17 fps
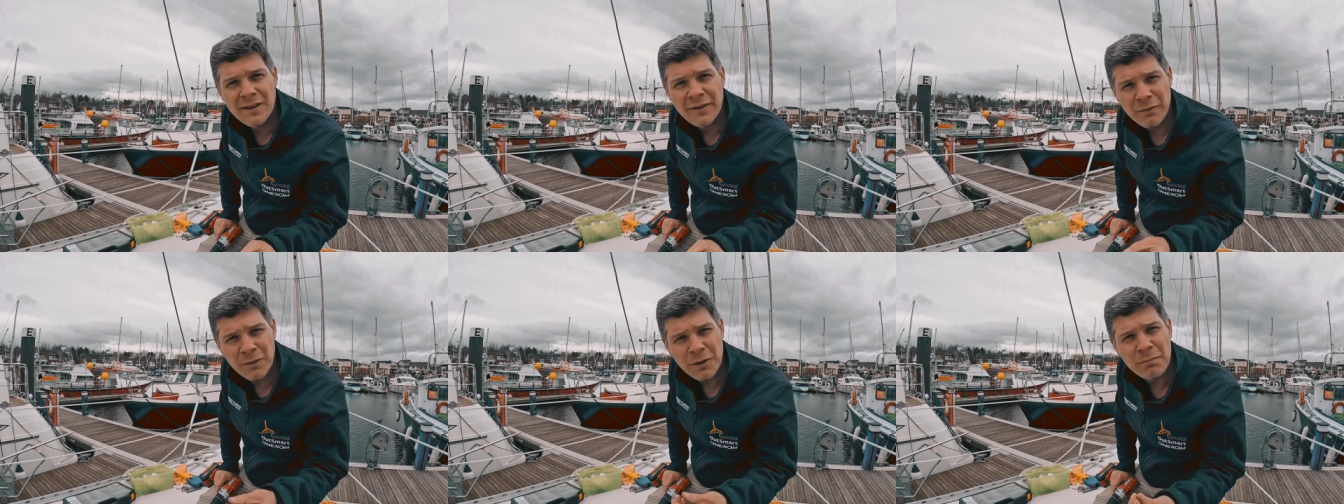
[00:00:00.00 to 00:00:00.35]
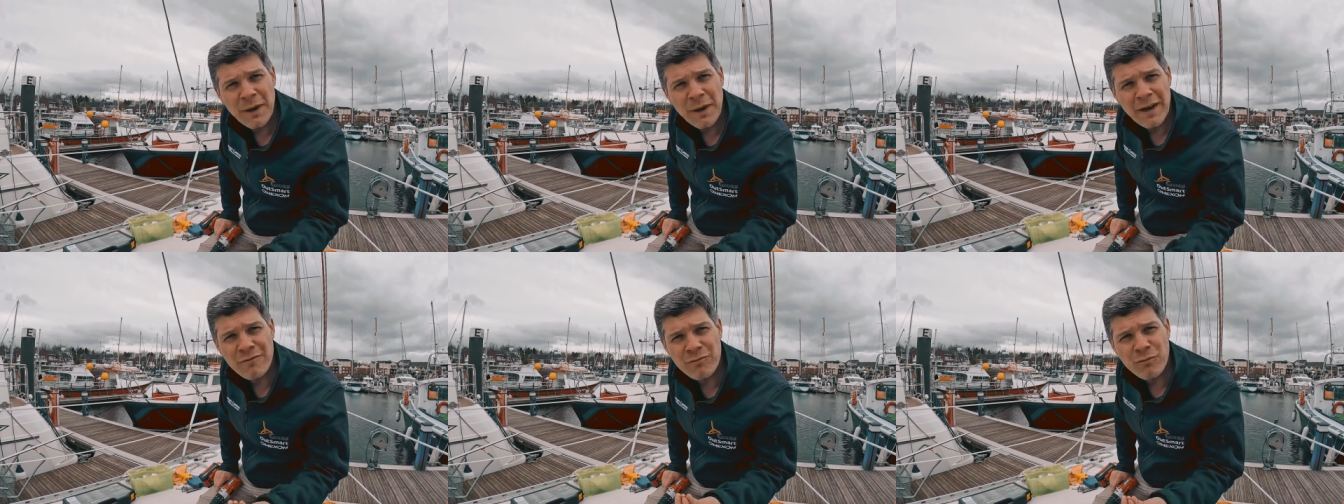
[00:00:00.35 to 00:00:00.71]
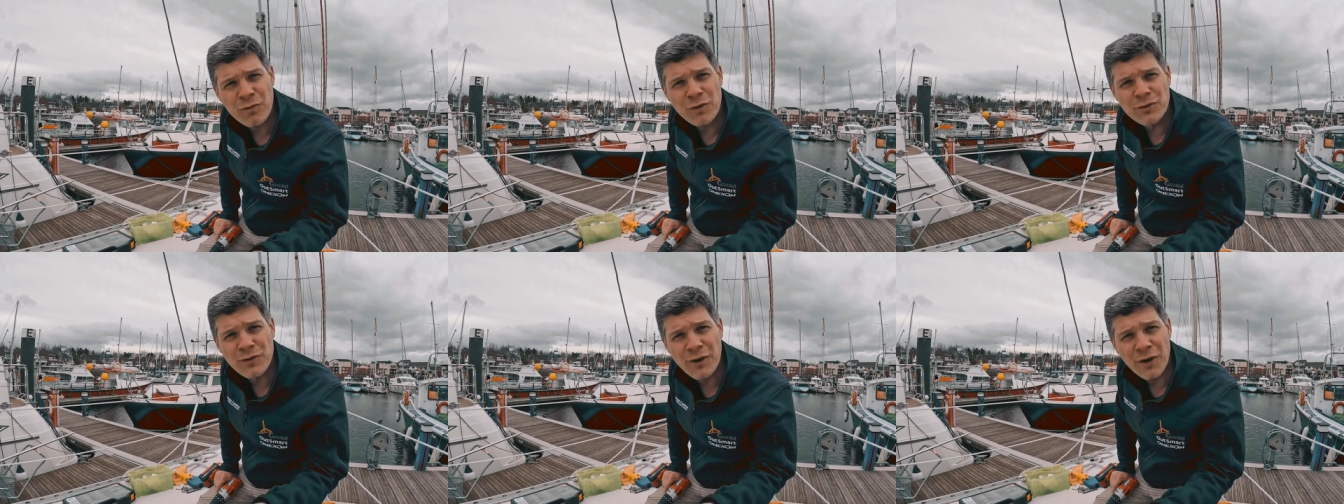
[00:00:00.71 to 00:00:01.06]
with a bit of
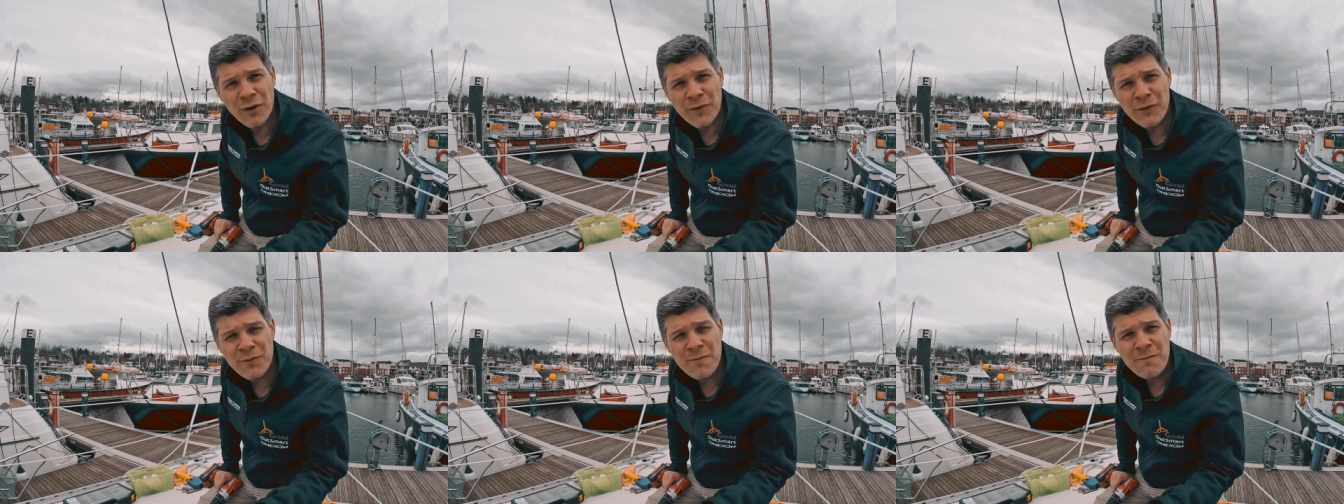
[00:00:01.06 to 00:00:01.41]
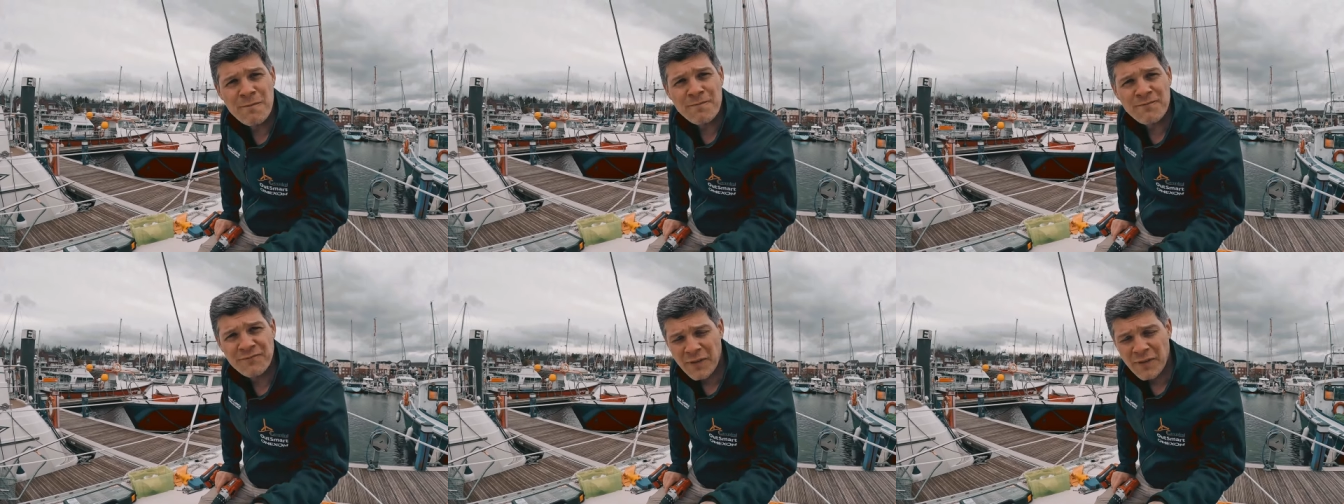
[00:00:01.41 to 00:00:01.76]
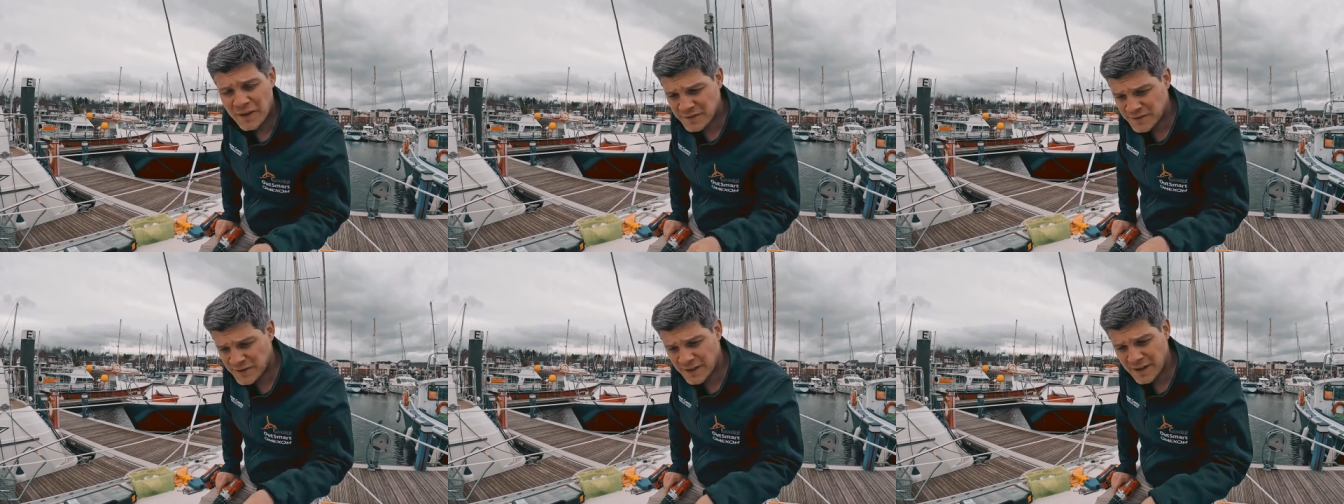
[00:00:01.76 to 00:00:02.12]
wood glue
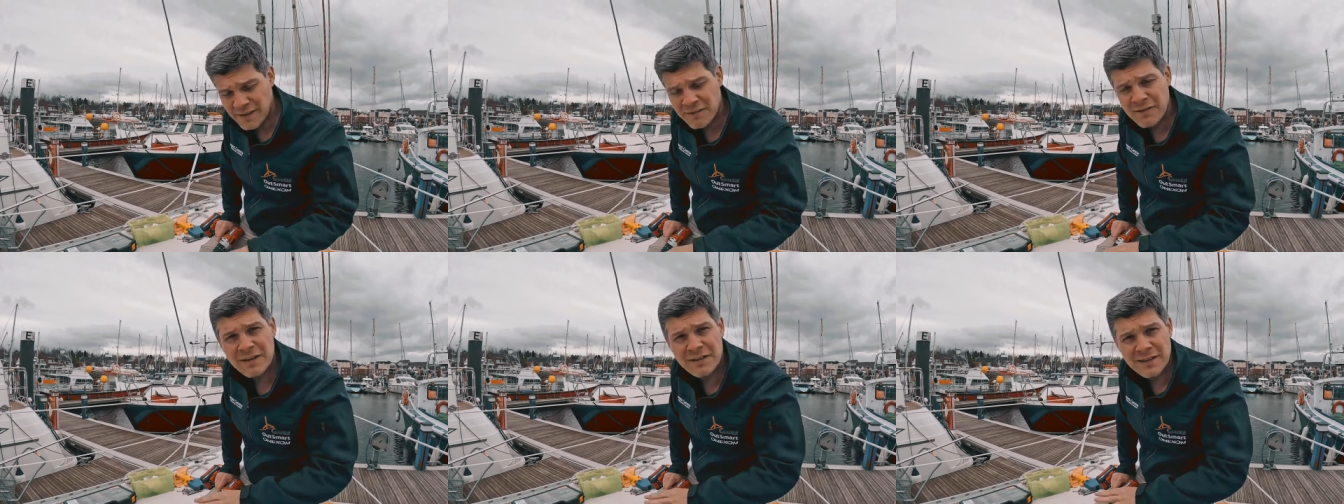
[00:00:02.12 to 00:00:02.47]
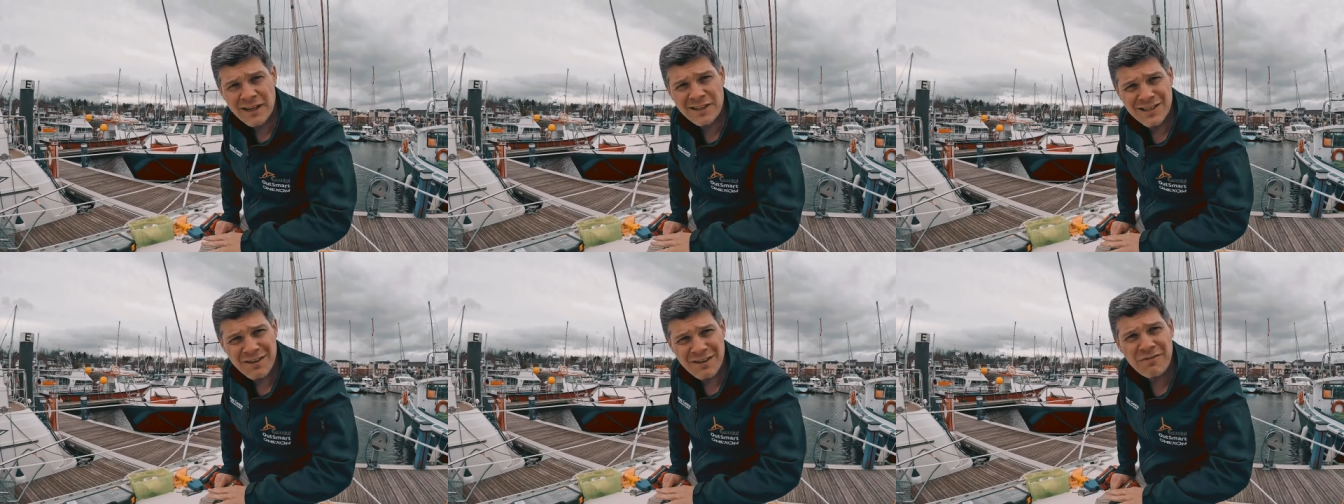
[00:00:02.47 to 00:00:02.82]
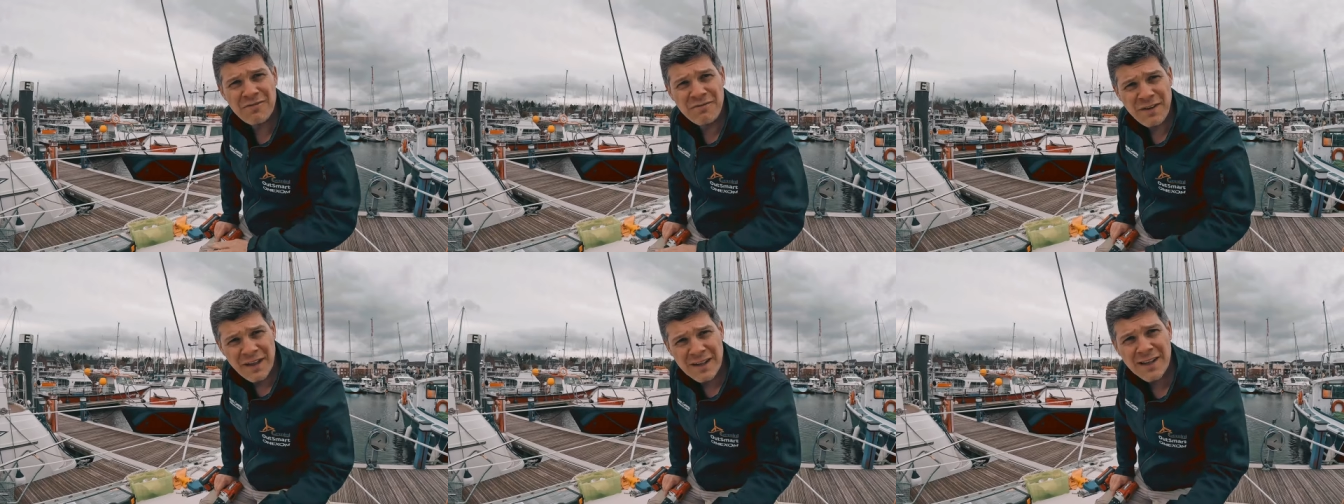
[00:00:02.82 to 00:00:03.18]
to then essentially
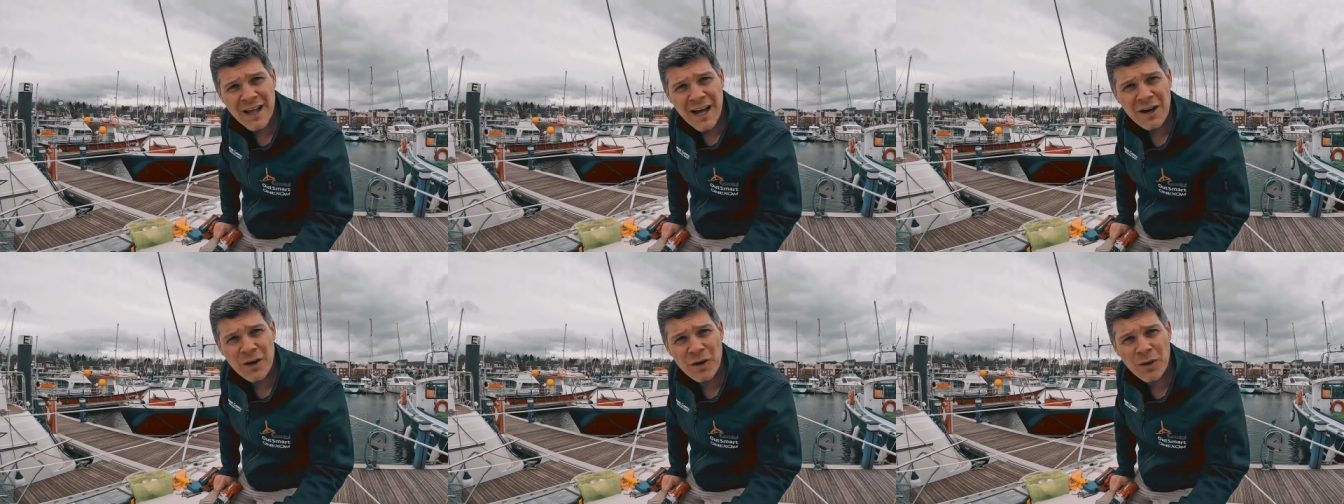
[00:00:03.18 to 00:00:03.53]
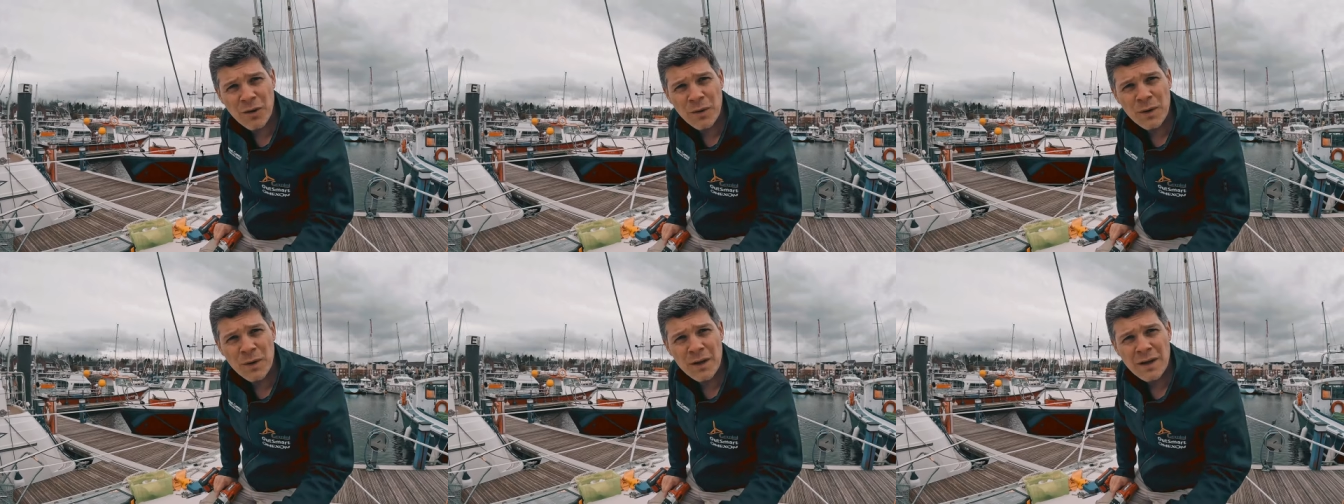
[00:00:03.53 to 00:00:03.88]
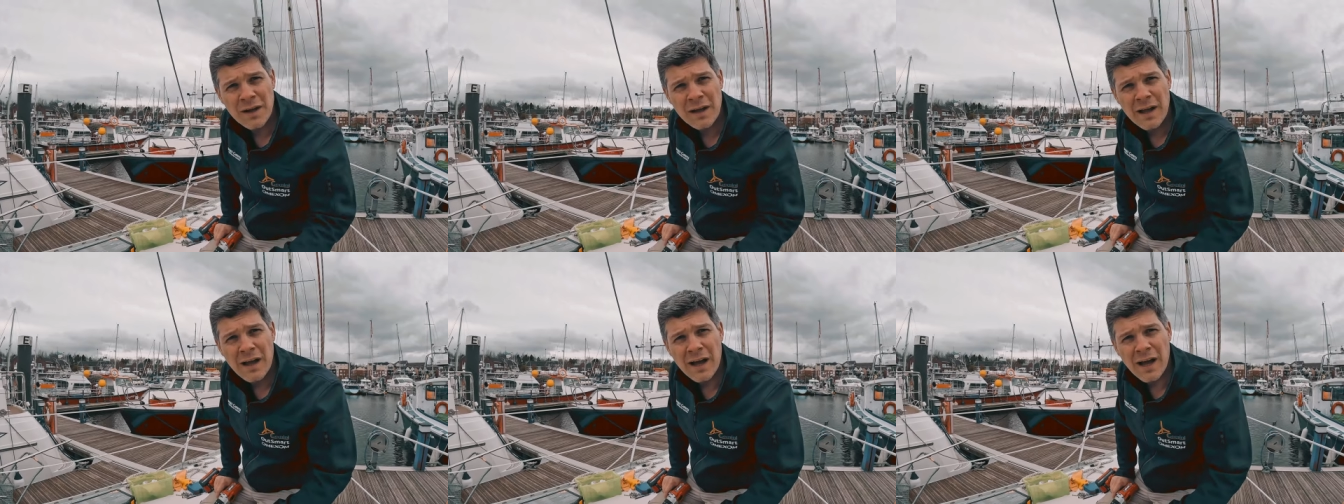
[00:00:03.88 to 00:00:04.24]
fill that hole
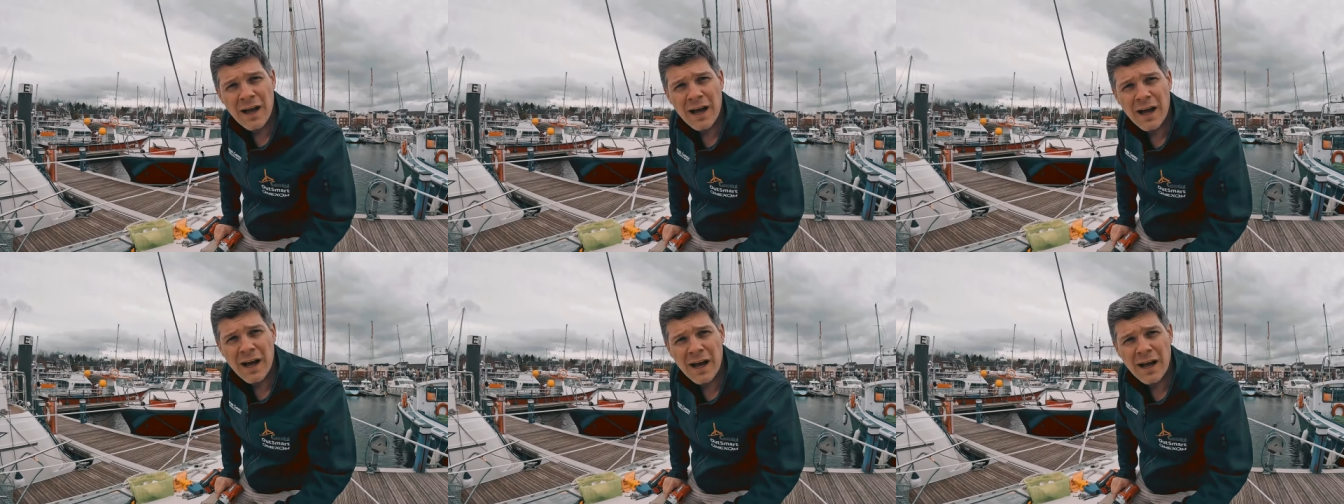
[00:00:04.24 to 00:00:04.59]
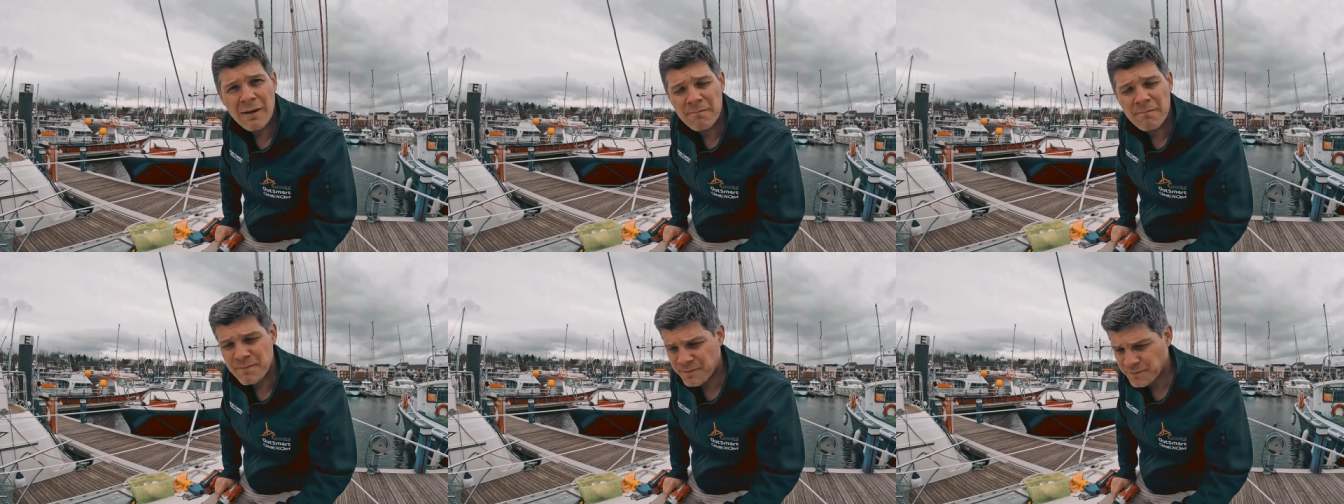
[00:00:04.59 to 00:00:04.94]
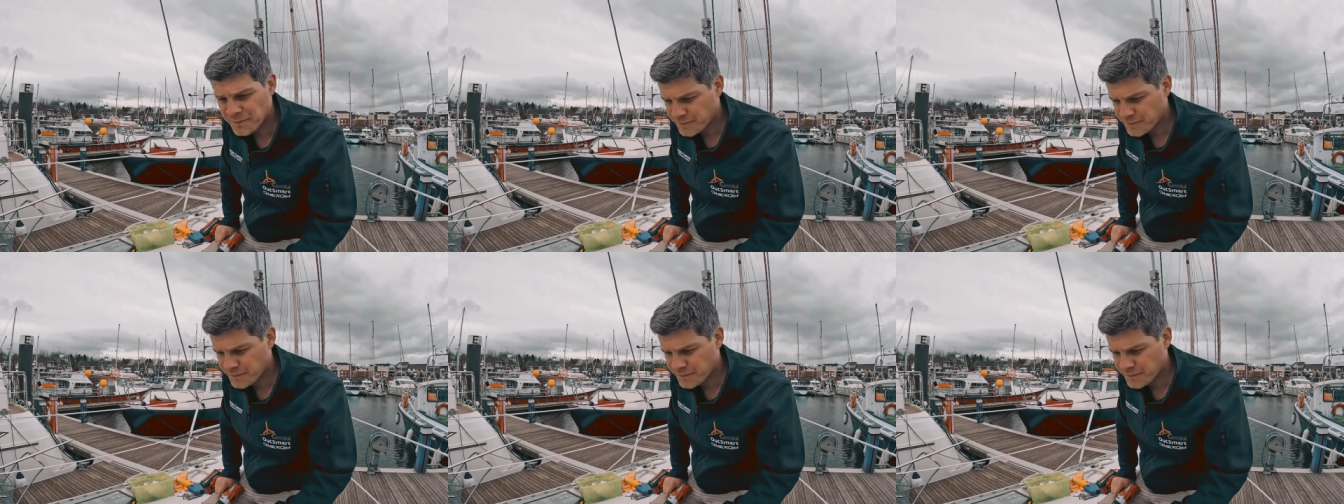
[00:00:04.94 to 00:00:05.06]
um,